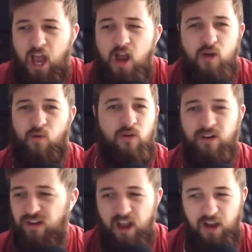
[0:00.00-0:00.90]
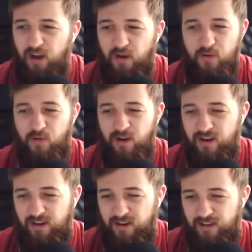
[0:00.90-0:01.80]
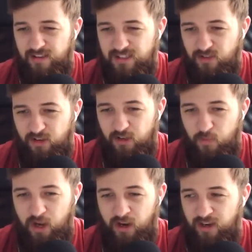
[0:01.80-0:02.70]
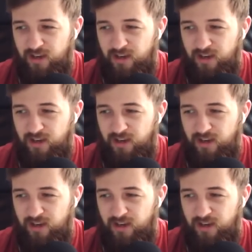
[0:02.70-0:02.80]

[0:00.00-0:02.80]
No. No. It's not going to work.